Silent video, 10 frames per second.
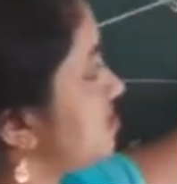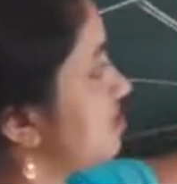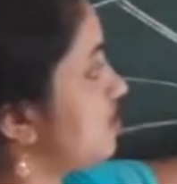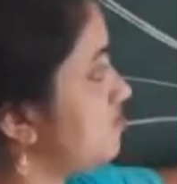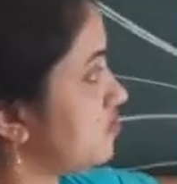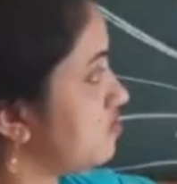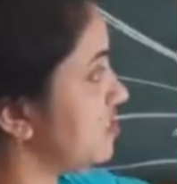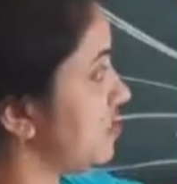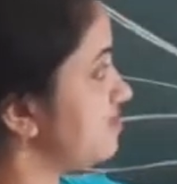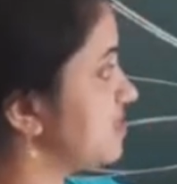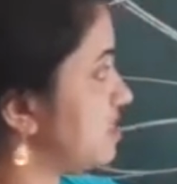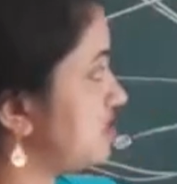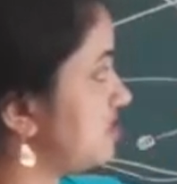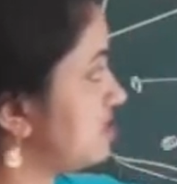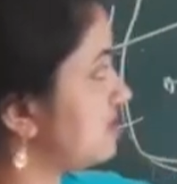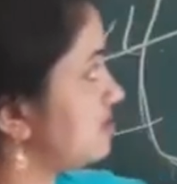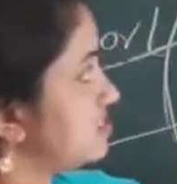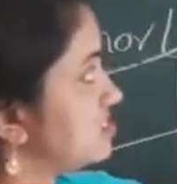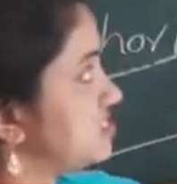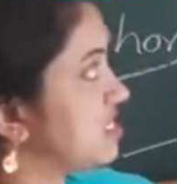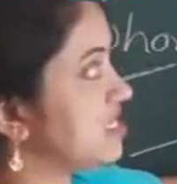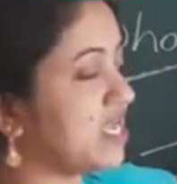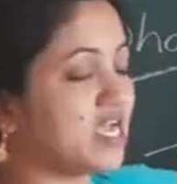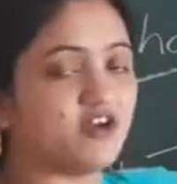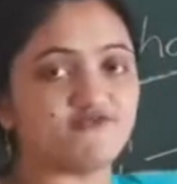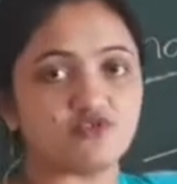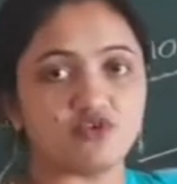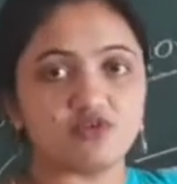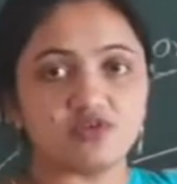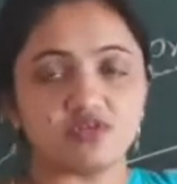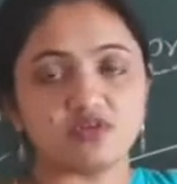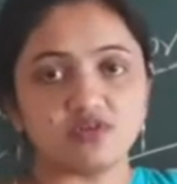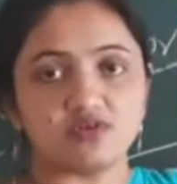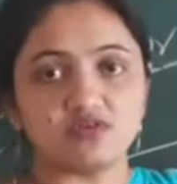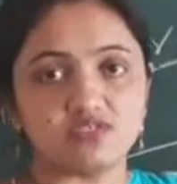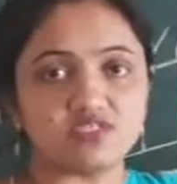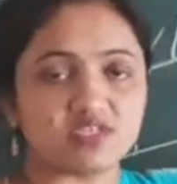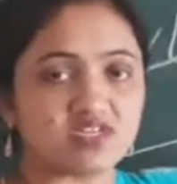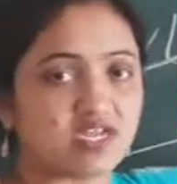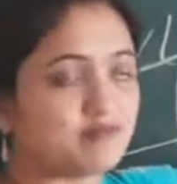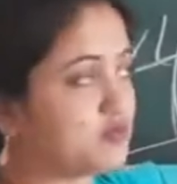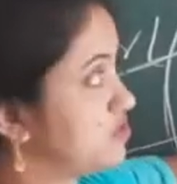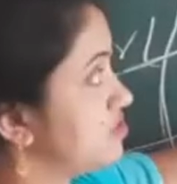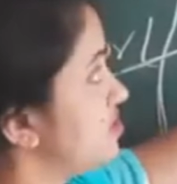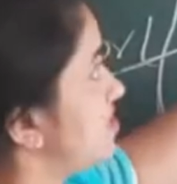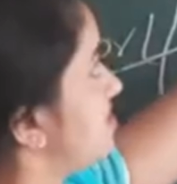all about the, still I have not described you